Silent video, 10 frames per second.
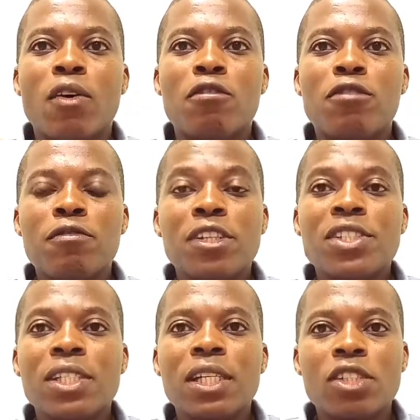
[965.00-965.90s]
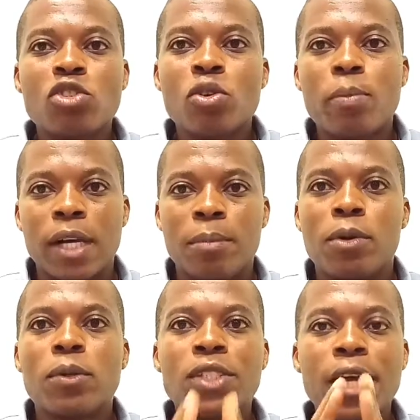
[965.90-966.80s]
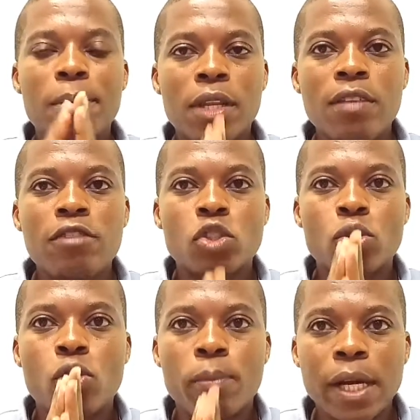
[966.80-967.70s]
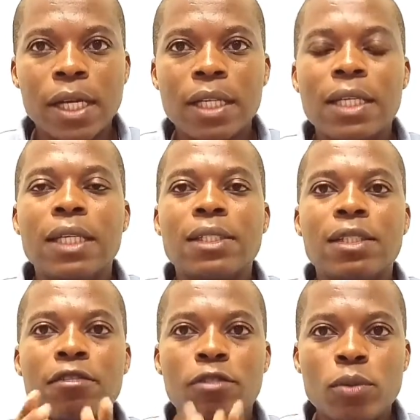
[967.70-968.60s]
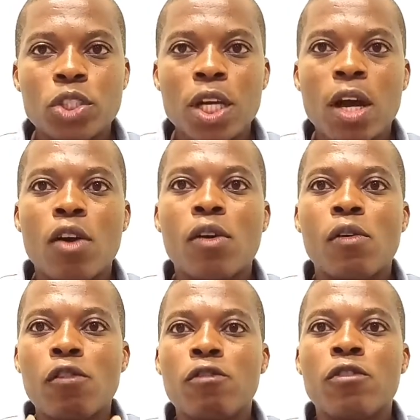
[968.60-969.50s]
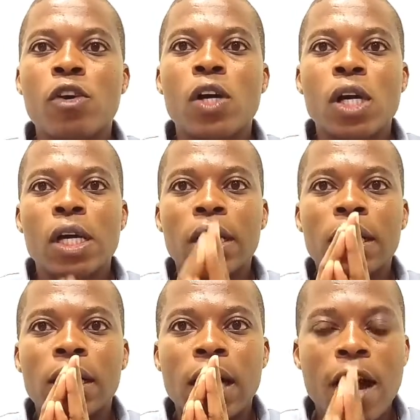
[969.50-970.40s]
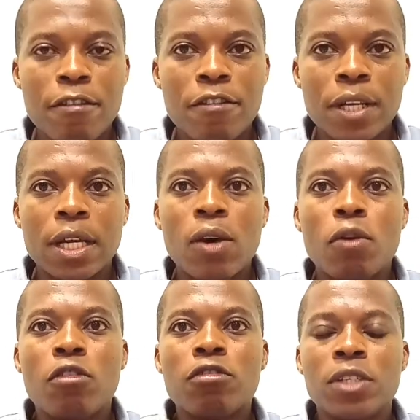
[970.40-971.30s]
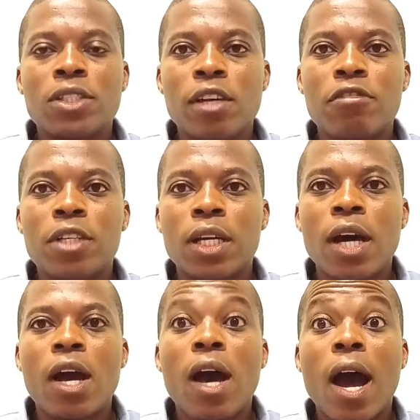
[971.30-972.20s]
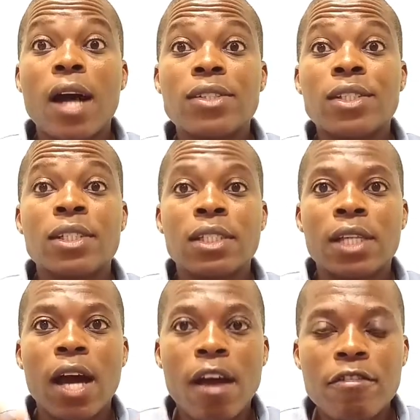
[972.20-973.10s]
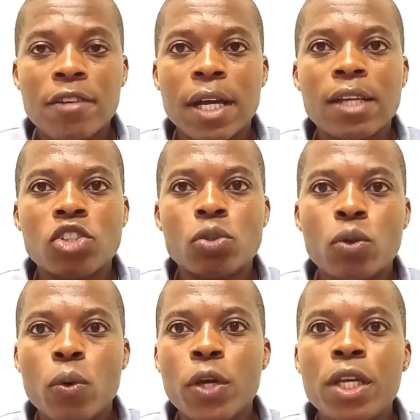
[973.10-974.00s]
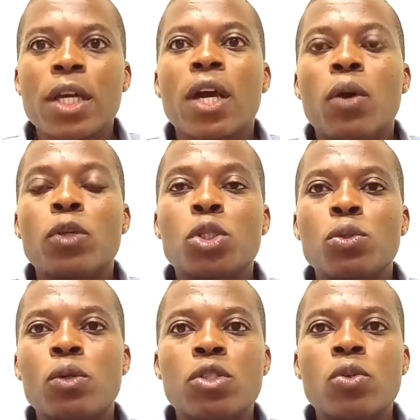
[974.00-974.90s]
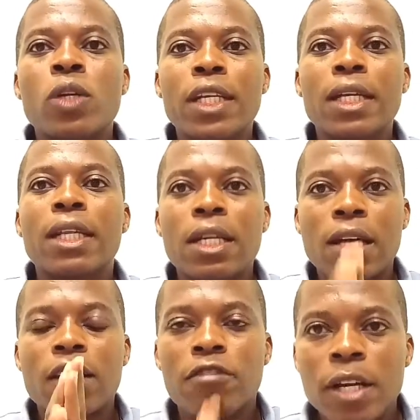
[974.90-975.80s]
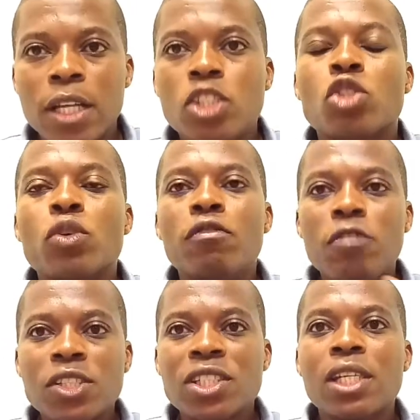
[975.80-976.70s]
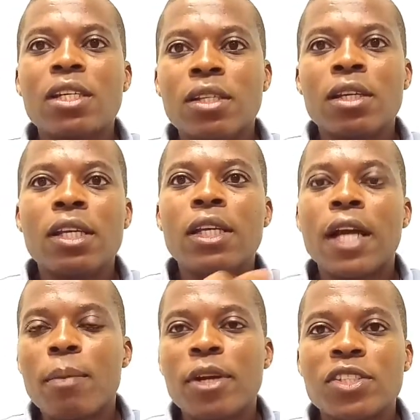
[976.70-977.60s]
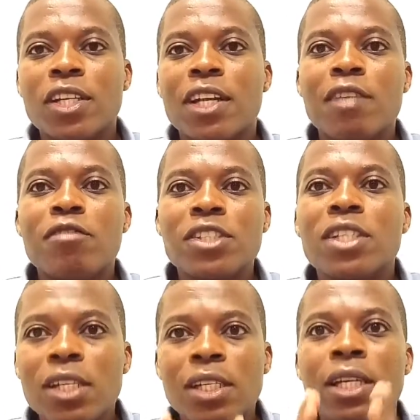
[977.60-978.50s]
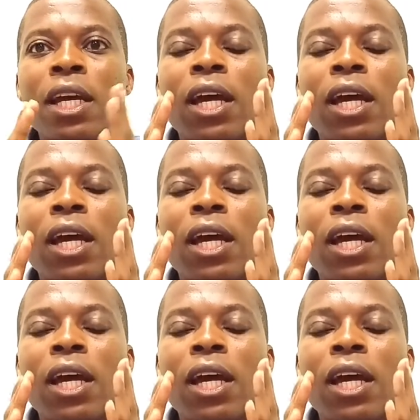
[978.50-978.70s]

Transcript: of investing in the stock market, because I believe the stock market is the future of Africa, or East Africa. As Africa is growing, we should also take that advantage to invest in companies that are investing in